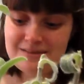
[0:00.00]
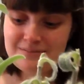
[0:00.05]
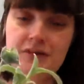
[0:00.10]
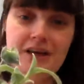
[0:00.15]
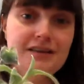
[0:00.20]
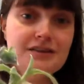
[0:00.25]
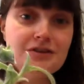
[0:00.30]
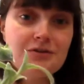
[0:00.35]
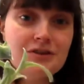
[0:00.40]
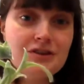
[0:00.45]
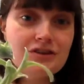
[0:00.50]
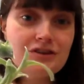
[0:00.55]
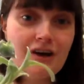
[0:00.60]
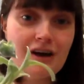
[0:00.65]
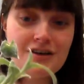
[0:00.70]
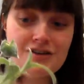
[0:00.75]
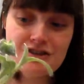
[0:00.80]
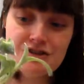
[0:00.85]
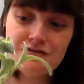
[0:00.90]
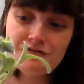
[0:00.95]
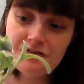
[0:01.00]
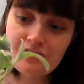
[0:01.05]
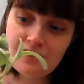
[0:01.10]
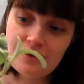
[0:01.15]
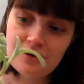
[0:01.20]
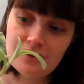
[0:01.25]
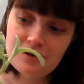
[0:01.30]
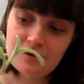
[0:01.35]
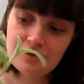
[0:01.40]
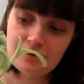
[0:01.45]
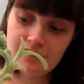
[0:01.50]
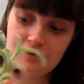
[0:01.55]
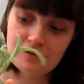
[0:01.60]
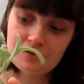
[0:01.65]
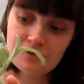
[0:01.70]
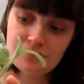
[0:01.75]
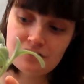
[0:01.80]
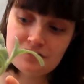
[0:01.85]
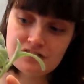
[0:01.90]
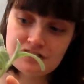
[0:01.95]
Yeah, so I shoved the
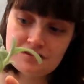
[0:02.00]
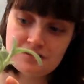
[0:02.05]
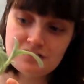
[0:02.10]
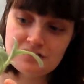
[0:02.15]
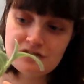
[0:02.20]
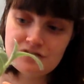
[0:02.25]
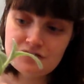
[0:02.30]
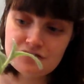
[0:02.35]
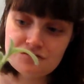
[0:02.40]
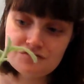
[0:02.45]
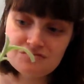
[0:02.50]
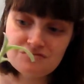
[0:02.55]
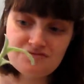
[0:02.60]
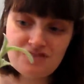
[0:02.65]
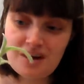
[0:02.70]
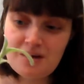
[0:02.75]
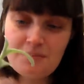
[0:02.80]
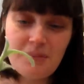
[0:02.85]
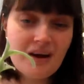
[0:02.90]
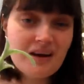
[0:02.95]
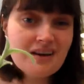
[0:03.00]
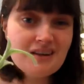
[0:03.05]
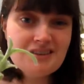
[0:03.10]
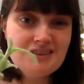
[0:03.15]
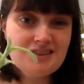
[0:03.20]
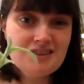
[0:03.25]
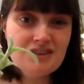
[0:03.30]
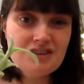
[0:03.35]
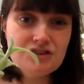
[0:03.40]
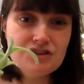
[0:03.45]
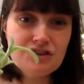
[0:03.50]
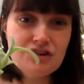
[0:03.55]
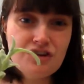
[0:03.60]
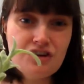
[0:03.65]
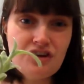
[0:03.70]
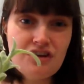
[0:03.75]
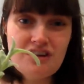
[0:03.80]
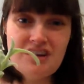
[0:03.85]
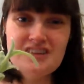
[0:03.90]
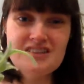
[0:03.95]
cuttings right back into the
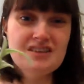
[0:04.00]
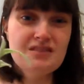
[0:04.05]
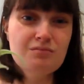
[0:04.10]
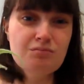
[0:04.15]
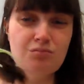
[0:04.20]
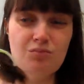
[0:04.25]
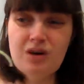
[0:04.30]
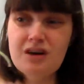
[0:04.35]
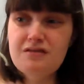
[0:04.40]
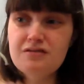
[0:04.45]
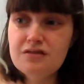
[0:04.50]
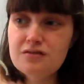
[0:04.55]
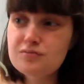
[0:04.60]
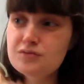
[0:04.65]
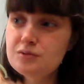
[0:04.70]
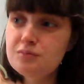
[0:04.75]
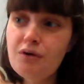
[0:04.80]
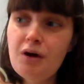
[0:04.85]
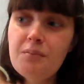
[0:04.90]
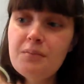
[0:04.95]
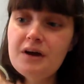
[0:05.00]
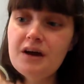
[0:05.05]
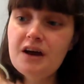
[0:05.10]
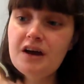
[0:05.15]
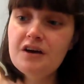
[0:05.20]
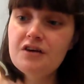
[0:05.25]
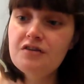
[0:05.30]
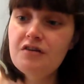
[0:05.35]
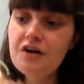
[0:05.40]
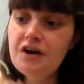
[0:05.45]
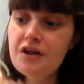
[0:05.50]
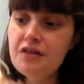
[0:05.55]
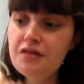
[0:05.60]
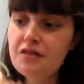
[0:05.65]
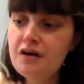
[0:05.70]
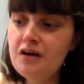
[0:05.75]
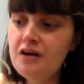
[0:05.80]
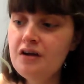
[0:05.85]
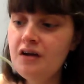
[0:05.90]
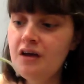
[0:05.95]
soil. I didn't wait for them to propagate or
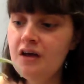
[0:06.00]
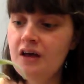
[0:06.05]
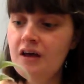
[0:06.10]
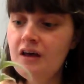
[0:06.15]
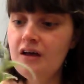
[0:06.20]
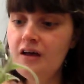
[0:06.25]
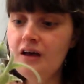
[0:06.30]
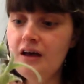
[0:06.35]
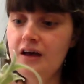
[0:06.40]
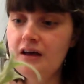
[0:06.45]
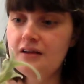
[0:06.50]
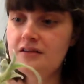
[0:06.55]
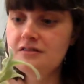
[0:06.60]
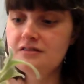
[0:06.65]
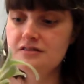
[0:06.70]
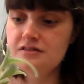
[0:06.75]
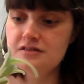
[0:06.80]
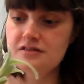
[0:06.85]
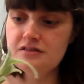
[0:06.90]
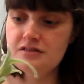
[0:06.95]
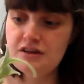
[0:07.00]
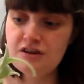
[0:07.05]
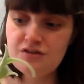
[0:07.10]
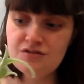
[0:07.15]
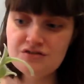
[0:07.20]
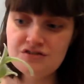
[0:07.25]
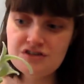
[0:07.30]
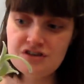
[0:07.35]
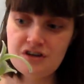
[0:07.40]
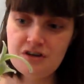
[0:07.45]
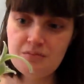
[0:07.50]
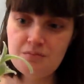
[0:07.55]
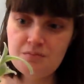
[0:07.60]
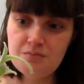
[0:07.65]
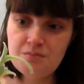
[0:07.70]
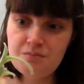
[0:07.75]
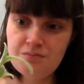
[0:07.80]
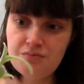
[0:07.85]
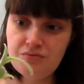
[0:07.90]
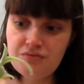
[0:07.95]
anything, and they all seem
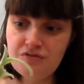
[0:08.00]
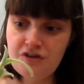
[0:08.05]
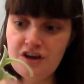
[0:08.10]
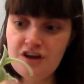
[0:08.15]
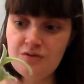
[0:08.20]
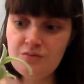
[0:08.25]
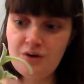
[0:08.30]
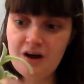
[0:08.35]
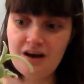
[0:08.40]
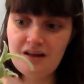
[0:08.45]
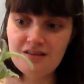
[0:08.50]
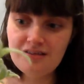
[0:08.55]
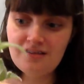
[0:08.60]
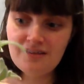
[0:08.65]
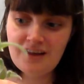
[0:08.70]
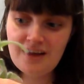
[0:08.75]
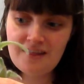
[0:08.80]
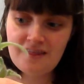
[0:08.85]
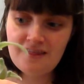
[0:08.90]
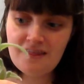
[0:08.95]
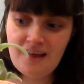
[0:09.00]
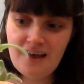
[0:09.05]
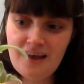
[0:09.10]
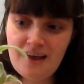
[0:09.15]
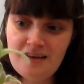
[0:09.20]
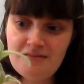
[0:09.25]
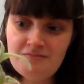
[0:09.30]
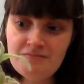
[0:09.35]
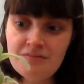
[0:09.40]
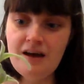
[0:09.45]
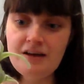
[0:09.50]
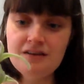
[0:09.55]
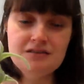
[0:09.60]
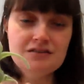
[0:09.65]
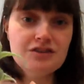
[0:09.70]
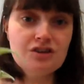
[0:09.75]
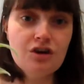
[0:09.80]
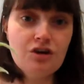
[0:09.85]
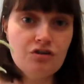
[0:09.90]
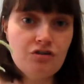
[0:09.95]
pretty well in there
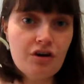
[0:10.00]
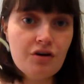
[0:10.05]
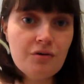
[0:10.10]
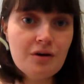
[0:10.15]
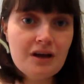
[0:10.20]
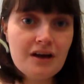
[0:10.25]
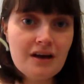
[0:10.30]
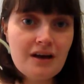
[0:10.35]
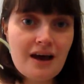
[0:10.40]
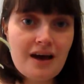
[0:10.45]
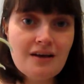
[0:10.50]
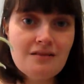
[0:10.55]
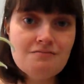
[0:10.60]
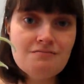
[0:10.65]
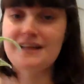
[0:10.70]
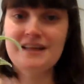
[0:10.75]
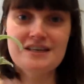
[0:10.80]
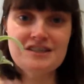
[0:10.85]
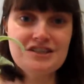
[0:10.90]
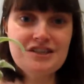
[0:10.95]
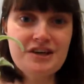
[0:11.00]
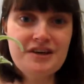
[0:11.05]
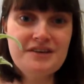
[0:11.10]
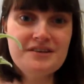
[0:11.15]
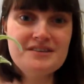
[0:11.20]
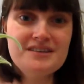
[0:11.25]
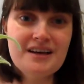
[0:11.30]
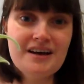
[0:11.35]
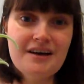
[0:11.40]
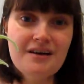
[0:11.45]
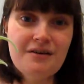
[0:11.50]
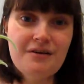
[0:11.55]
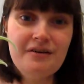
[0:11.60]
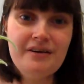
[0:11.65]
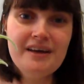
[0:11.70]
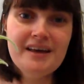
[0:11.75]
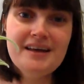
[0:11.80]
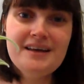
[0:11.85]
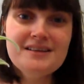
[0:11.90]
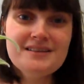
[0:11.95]
and are growing again, but that shows how
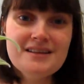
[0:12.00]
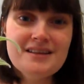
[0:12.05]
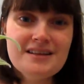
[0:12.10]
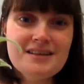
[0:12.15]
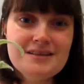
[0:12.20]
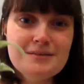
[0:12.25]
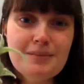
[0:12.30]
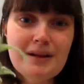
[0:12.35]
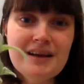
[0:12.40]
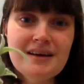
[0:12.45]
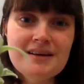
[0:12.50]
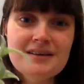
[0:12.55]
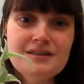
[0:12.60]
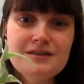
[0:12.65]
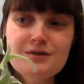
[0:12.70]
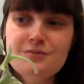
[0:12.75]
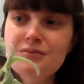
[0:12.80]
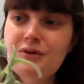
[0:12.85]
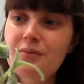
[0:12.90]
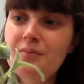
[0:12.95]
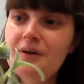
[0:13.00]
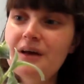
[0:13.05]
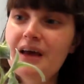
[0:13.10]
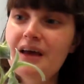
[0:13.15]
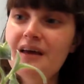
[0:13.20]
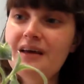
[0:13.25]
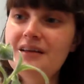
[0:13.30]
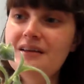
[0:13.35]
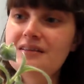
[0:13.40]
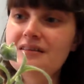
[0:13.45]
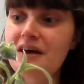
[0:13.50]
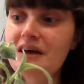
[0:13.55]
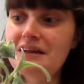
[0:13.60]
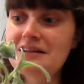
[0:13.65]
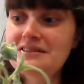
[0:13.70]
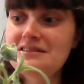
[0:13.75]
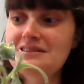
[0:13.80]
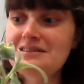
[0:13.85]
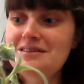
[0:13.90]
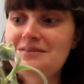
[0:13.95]
easy this plant is to propagate
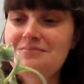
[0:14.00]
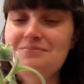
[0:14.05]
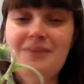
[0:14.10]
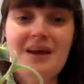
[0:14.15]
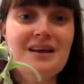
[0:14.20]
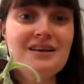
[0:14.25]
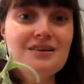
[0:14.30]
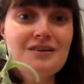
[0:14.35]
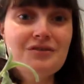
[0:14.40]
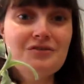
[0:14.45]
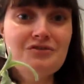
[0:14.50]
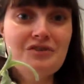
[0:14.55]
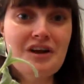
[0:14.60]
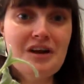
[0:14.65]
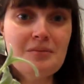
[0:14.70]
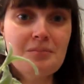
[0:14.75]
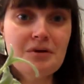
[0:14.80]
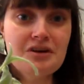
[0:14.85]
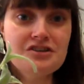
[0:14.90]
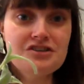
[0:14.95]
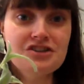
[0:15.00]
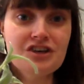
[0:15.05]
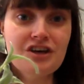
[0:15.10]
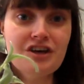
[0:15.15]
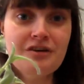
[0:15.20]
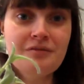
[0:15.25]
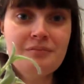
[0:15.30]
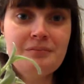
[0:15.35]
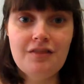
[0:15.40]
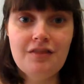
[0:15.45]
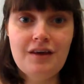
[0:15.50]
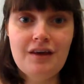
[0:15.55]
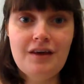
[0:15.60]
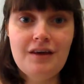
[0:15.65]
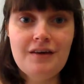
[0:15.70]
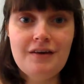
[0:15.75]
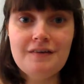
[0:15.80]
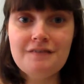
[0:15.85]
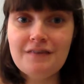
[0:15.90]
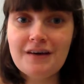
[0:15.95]
and make really bushy.
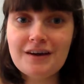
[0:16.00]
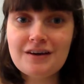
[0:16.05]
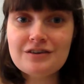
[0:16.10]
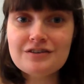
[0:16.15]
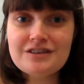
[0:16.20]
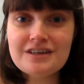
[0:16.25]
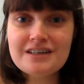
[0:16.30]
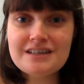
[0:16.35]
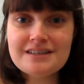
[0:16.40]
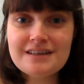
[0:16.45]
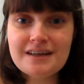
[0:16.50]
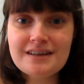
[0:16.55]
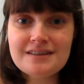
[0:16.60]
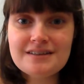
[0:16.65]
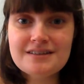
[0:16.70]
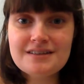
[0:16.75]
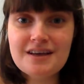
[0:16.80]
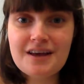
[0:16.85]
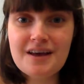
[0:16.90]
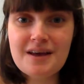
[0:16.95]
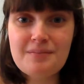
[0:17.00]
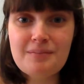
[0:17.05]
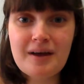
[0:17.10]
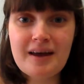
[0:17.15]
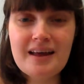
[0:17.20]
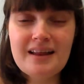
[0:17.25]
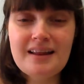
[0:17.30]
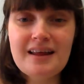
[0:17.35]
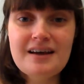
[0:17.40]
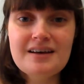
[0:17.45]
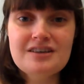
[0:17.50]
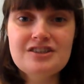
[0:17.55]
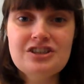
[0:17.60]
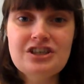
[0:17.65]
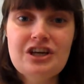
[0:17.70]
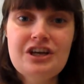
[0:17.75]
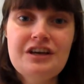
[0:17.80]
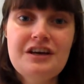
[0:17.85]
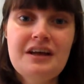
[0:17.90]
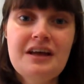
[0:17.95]
The final Tradescantia in my
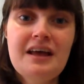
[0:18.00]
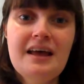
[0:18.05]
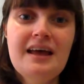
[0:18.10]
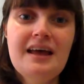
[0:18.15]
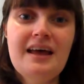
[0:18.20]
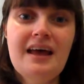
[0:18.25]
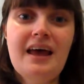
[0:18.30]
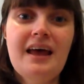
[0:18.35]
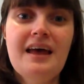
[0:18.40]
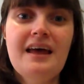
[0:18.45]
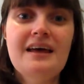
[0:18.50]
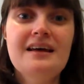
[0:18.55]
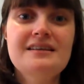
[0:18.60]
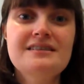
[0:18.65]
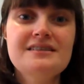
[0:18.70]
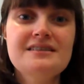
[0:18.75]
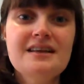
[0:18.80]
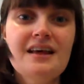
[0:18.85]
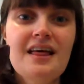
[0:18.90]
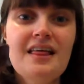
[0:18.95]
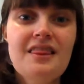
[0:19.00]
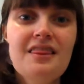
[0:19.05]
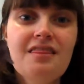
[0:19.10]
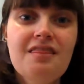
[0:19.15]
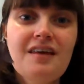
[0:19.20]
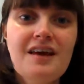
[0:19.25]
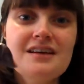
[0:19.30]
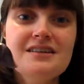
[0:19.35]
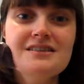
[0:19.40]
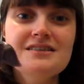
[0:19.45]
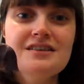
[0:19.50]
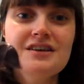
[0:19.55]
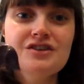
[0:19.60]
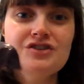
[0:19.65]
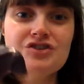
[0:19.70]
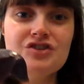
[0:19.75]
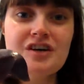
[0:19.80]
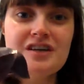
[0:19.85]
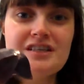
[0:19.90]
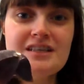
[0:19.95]
collection is this
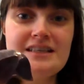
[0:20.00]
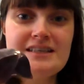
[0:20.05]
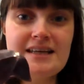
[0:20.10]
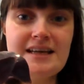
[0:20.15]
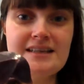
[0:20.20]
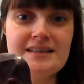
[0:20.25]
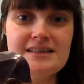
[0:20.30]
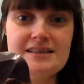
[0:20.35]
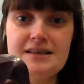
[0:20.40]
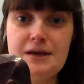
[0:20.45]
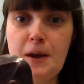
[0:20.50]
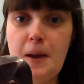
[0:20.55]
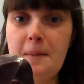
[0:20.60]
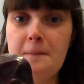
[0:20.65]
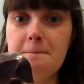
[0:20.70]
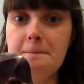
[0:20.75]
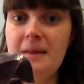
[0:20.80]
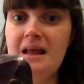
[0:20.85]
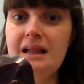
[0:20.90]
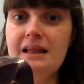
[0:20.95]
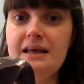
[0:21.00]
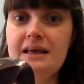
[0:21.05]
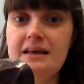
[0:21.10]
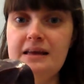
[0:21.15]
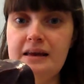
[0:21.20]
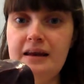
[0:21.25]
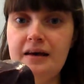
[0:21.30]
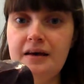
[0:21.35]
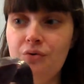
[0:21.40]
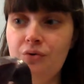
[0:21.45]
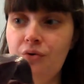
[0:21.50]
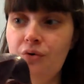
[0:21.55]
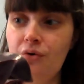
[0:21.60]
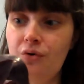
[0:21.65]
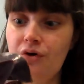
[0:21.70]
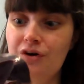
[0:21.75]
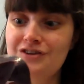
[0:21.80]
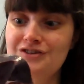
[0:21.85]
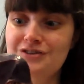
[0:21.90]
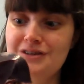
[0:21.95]
Tradescantia Pallida,
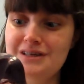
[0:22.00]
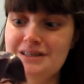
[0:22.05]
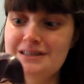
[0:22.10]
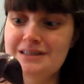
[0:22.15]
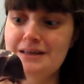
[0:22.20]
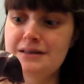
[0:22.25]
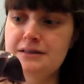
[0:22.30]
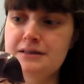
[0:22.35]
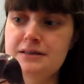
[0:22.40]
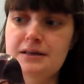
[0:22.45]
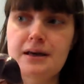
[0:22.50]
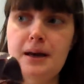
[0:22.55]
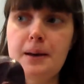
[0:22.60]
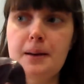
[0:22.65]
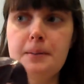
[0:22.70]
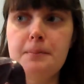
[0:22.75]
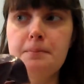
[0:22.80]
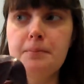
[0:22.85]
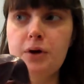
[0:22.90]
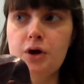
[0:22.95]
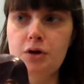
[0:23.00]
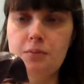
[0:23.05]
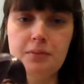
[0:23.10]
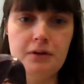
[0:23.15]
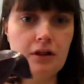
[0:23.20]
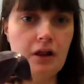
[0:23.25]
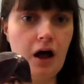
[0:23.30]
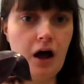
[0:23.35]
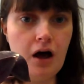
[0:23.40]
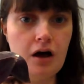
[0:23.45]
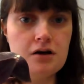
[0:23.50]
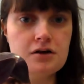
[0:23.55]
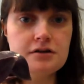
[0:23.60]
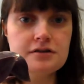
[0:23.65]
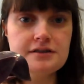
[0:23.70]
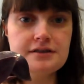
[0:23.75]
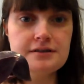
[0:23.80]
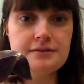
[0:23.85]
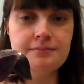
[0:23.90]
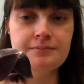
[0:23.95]
or Tradescantia Purple
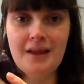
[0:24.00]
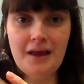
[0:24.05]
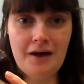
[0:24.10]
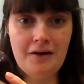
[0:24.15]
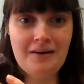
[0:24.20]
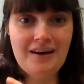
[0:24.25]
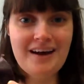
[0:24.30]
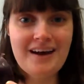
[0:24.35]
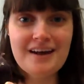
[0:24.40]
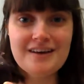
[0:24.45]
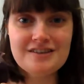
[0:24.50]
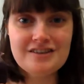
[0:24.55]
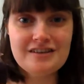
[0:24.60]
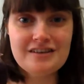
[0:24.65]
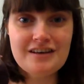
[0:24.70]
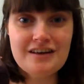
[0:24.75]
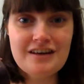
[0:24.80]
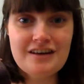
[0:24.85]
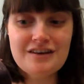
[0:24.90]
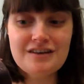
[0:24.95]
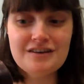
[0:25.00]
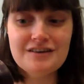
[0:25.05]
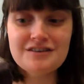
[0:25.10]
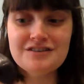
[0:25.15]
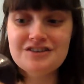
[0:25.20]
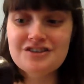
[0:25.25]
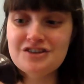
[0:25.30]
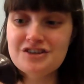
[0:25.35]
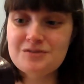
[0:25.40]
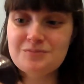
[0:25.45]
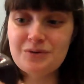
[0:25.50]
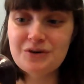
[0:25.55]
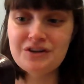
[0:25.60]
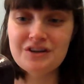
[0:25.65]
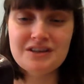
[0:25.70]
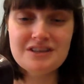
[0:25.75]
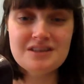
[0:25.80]
Heart. Now, I actually just bought